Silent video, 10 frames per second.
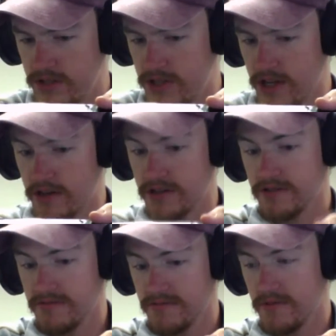stickers.
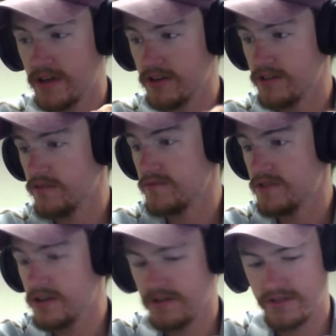We got ourselves some
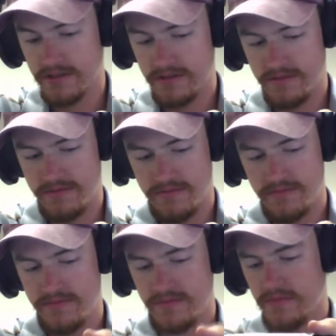stickers.
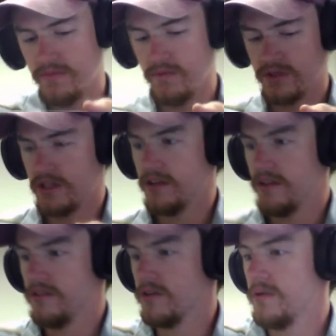That
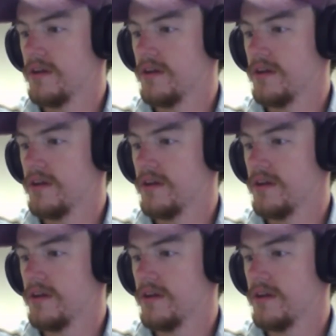needs to go in